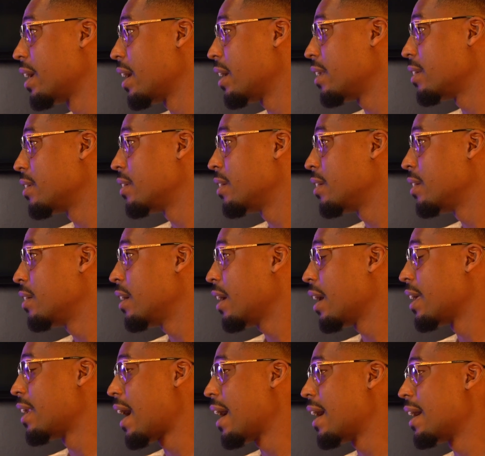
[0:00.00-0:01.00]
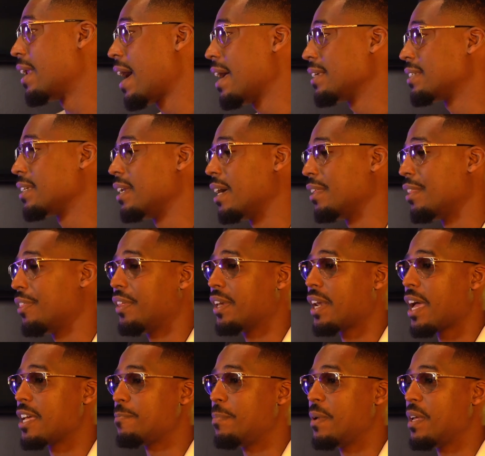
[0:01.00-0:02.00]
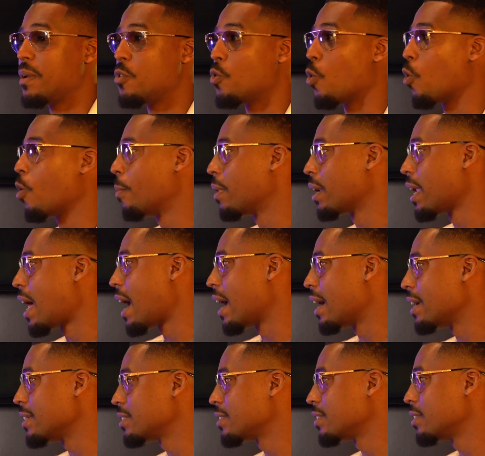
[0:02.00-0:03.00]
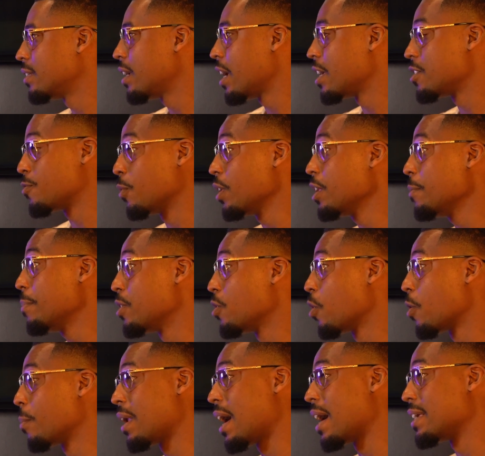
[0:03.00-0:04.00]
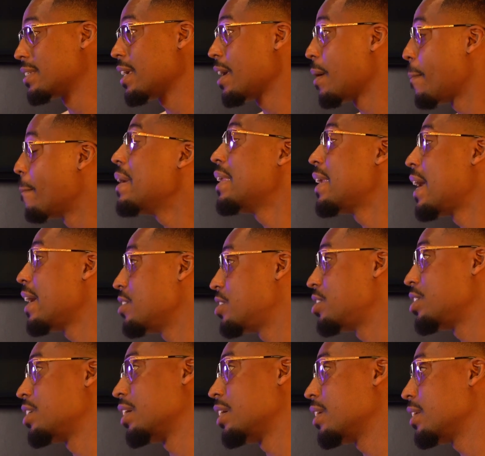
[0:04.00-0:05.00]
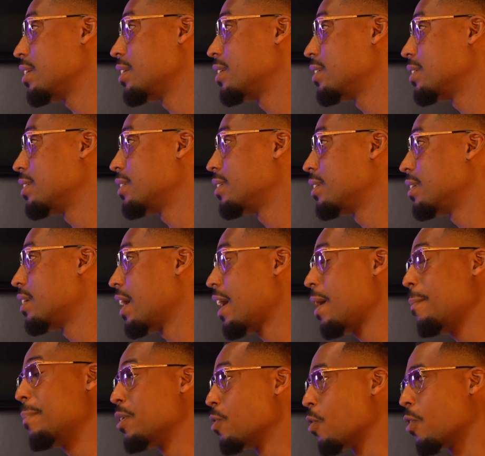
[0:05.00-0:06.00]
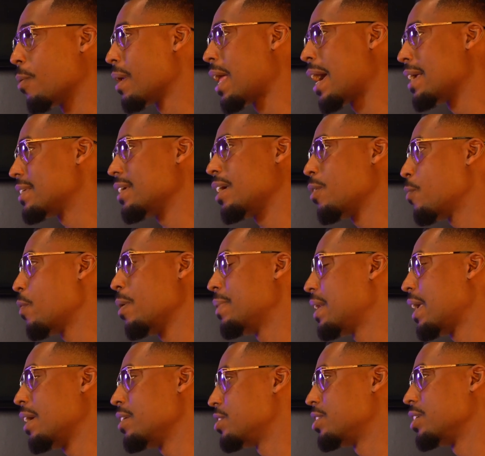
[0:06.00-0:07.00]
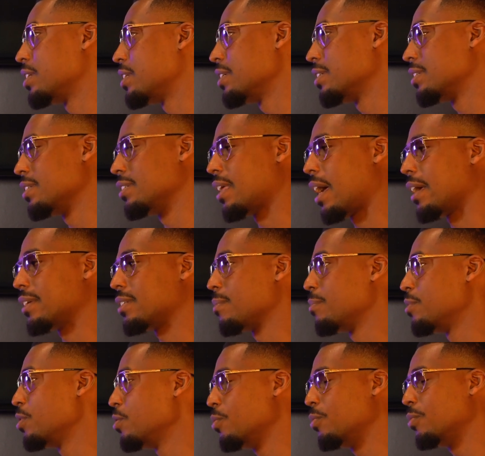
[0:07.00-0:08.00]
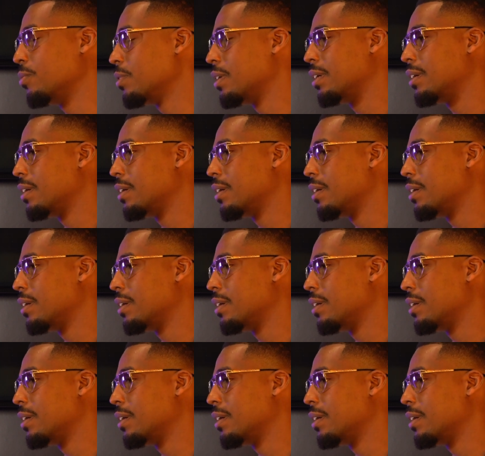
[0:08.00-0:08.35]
that. And that, and that's another thing that's been normalized. Correct. It's really been normalized saying men ain't shit. Yes. It ain't been normalized saying women ain't shit. This is like some new